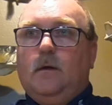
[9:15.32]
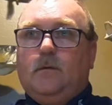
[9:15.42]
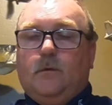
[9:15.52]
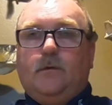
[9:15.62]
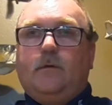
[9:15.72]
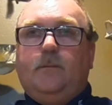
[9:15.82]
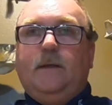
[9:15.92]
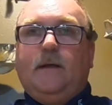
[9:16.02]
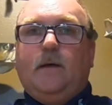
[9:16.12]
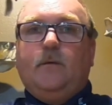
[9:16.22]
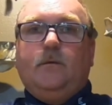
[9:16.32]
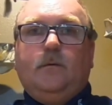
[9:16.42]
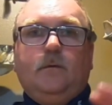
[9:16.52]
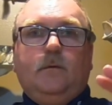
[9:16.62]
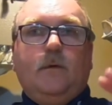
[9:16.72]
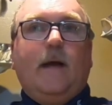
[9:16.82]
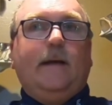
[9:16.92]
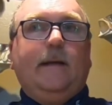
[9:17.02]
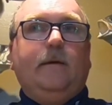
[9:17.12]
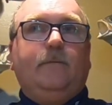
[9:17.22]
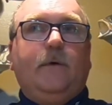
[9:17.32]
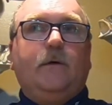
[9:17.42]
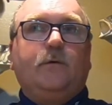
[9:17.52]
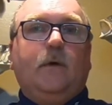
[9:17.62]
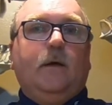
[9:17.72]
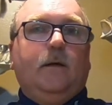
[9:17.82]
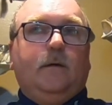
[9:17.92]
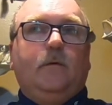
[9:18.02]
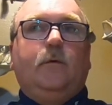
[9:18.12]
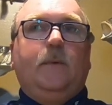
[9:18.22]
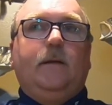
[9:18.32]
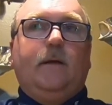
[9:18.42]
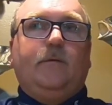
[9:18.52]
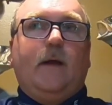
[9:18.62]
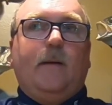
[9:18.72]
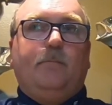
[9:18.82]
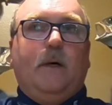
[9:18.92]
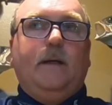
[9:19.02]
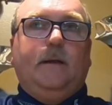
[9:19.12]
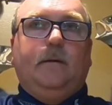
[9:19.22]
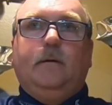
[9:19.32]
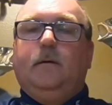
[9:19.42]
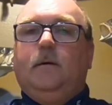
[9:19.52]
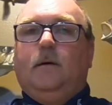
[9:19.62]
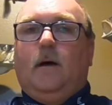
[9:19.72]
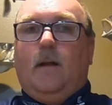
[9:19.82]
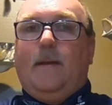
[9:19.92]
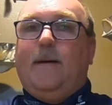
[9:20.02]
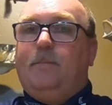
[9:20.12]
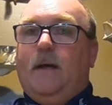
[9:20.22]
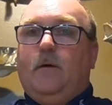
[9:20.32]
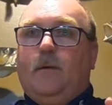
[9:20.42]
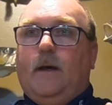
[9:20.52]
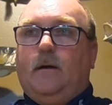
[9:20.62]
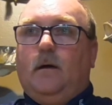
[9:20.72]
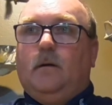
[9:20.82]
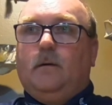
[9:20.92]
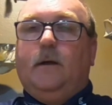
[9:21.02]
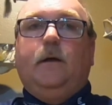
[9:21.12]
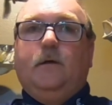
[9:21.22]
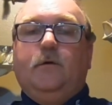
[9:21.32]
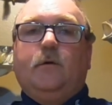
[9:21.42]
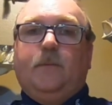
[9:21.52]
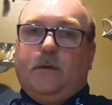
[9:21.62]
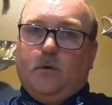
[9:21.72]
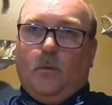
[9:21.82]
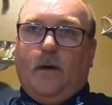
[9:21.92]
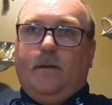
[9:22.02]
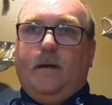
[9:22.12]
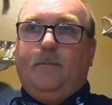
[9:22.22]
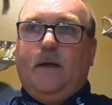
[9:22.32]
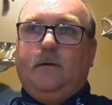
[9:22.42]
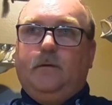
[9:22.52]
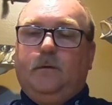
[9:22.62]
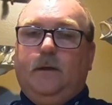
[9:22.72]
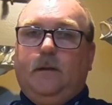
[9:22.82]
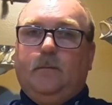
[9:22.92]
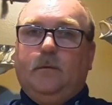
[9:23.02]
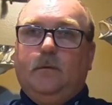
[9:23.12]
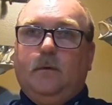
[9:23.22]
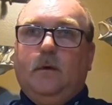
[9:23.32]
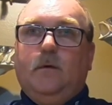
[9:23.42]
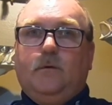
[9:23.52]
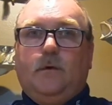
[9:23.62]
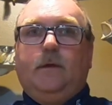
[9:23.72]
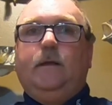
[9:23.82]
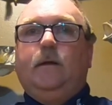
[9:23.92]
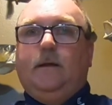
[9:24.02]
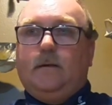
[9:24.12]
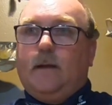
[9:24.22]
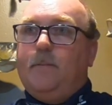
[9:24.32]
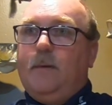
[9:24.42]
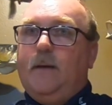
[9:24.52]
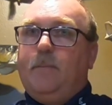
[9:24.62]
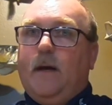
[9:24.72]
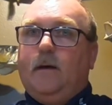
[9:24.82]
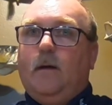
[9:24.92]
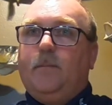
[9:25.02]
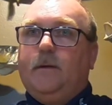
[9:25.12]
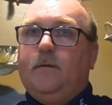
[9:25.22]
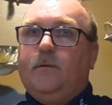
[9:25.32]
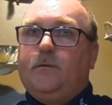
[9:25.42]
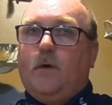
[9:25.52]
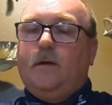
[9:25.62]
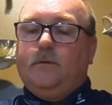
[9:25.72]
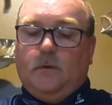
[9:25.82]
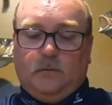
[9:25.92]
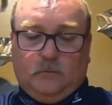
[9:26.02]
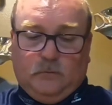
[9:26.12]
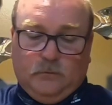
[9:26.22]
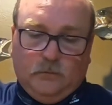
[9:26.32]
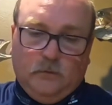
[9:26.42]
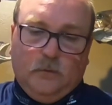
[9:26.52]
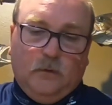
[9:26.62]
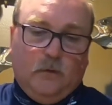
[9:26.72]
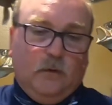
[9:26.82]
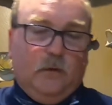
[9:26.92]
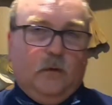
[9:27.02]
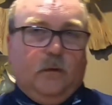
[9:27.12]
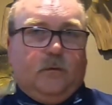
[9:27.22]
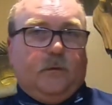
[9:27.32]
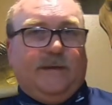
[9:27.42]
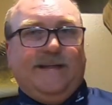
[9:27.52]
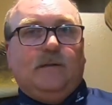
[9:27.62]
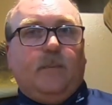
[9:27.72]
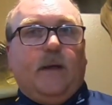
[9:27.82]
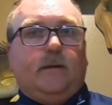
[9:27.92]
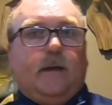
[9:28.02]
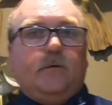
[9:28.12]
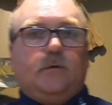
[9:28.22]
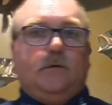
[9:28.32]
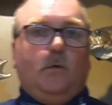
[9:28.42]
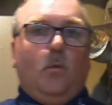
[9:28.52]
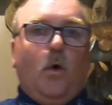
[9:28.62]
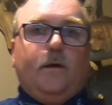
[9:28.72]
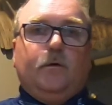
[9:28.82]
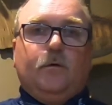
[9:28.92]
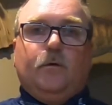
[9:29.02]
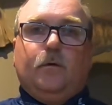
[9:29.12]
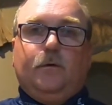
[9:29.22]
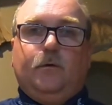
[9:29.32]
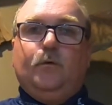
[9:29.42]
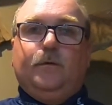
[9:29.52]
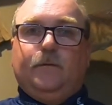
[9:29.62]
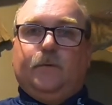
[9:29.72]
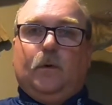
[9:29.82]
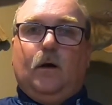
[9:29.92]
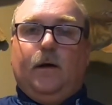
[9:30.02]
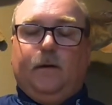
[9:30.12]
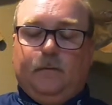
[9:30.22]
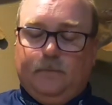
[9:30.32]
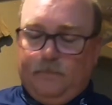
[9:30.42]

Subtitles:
So just because you're not getting fish doesn't mean they stop biting on that bait or that color. It could just be you're running that bait too deep. So you need to get that bait back up into the strike zone. So you need to pay attention to what you're using for line.